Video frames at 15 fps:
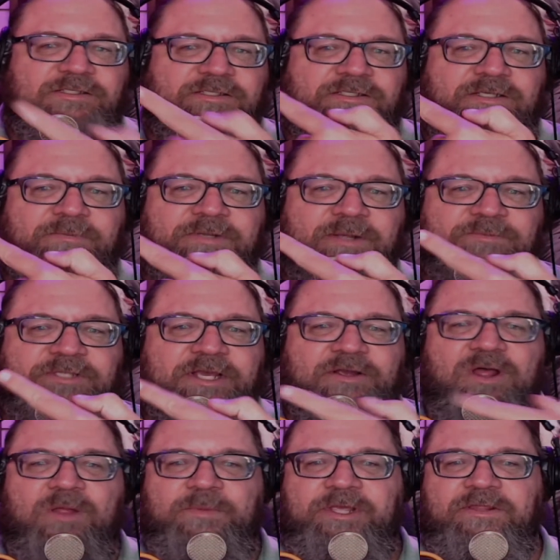Sometimes they
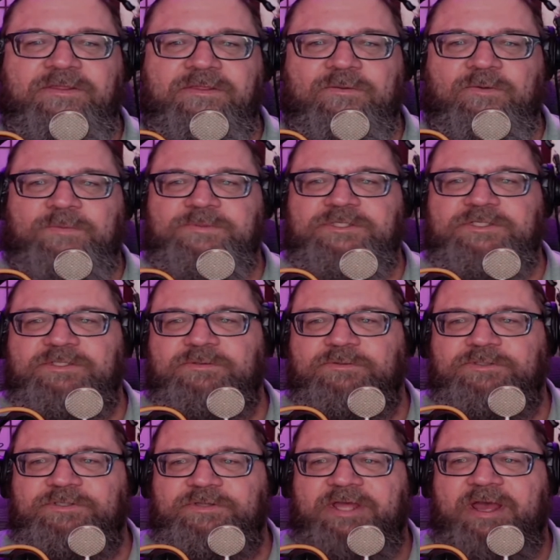call me,
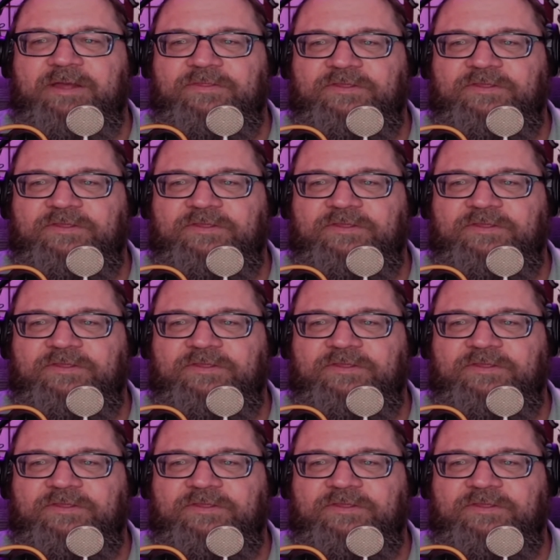do that